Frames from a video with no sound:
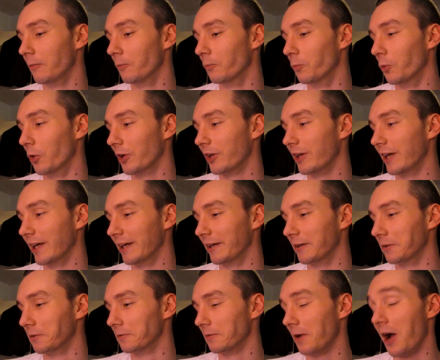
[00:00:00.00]

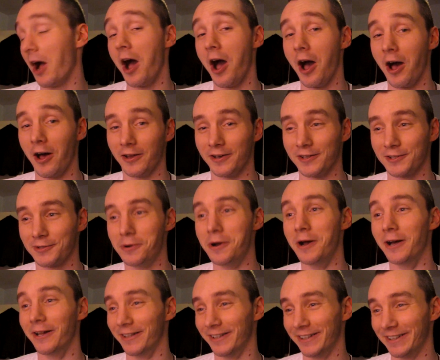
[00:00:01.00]
working hard as
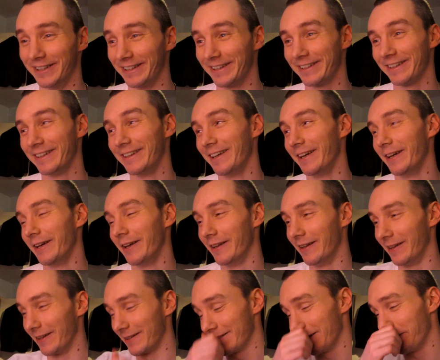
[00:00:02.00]
well, like
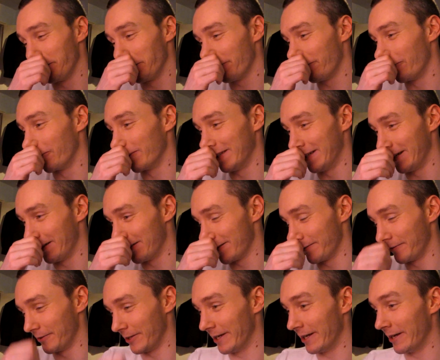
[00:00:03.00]
I say, about 14 hours
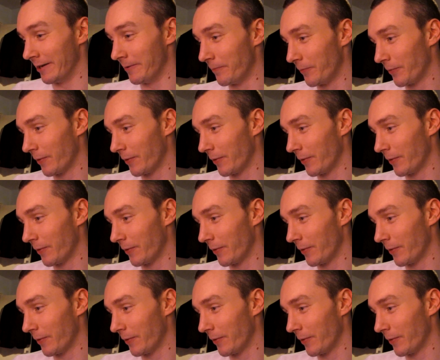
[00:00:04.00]
every day.